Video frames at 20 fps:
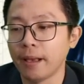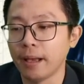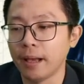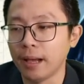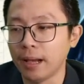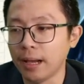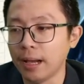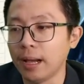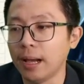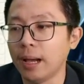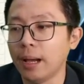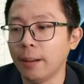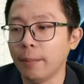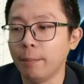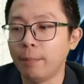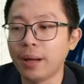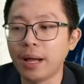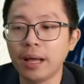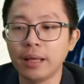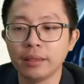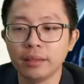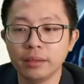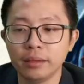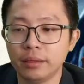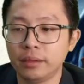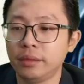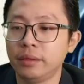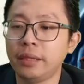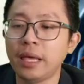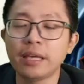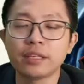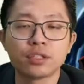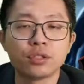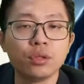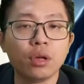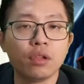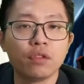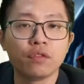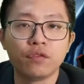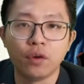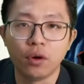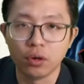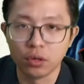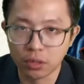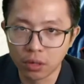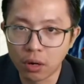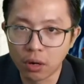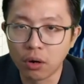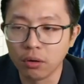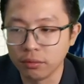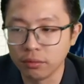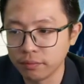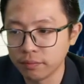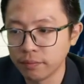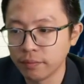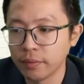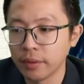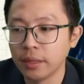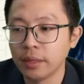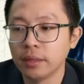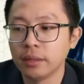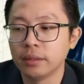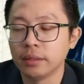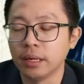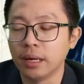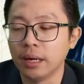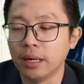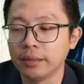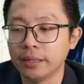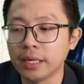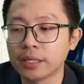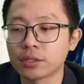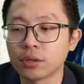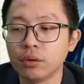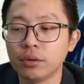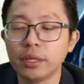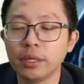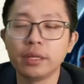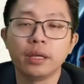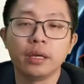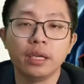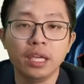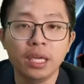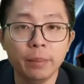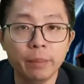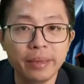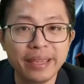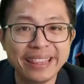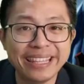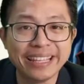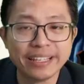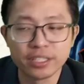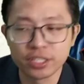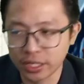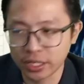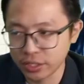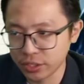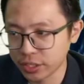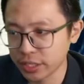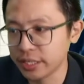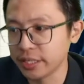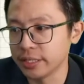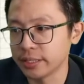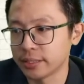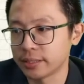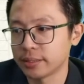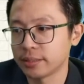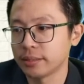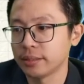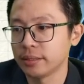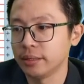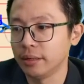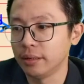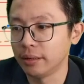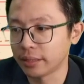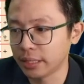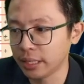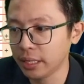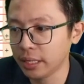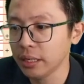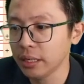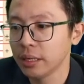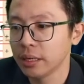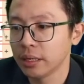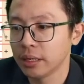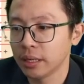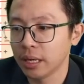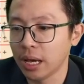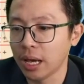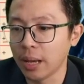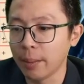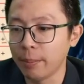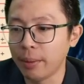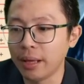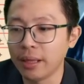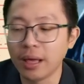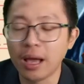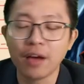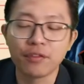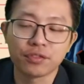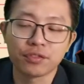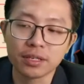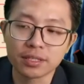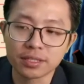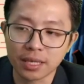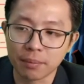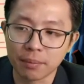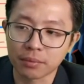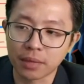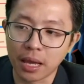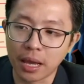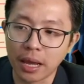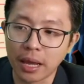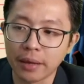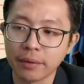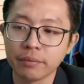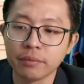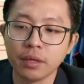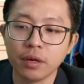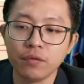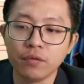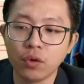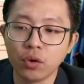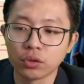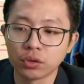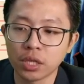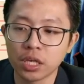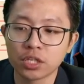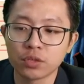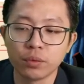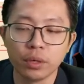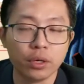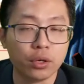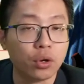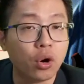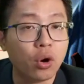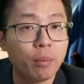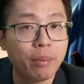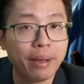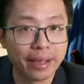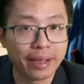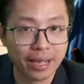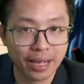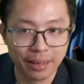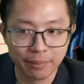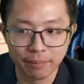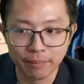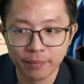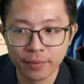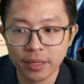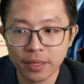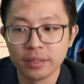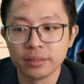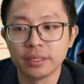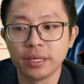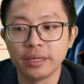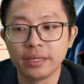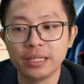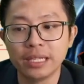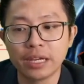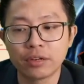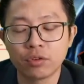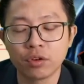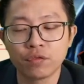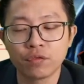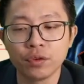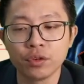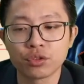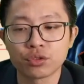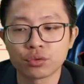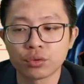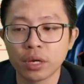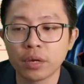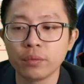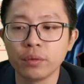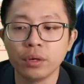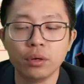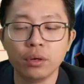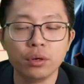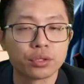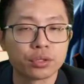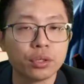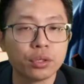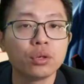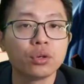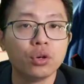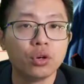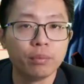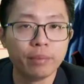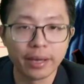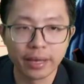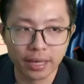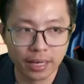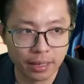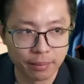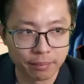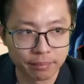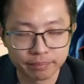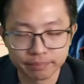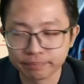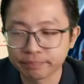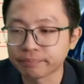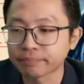But that's not for long. That's only the immediate changes. Okay? But after some time, the voltage will go back up. The electric field strength will also go back up.